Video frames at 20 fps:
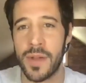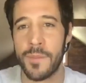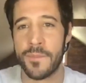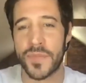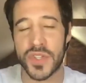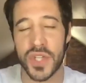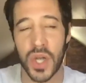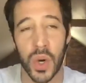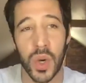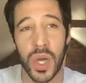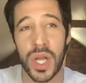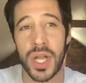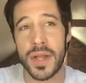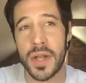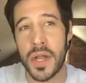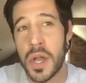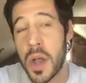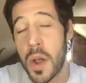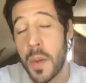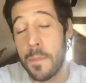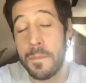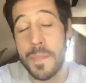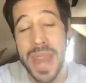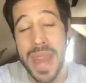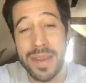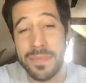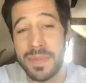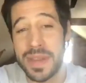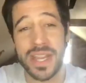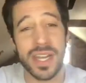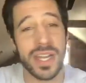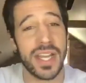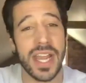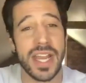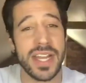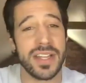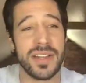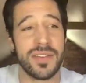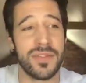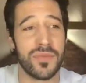So Maybe in,
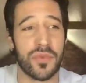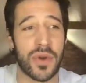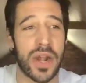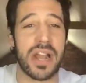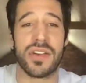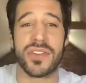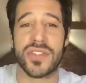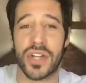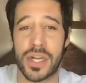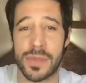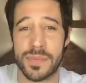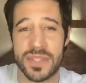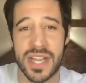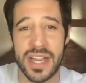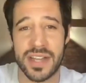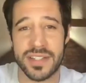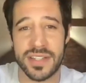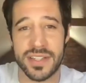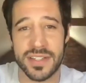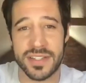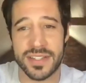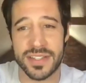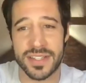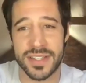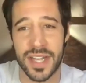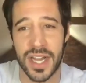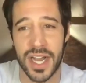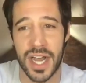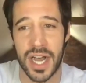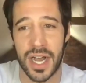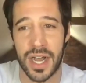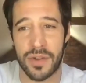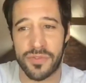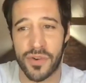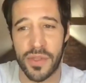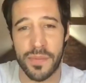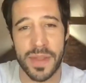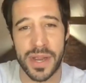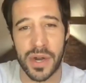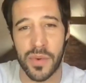in rare circumstances uh, for
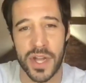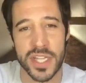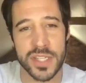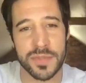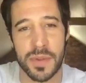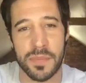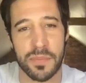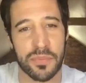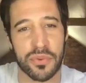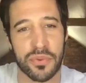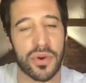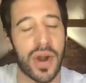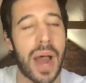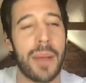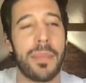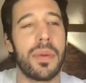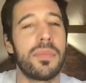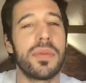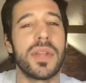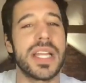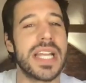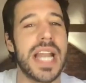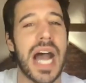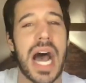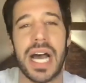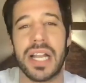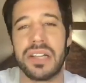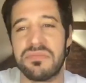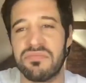the big ones, but probably not.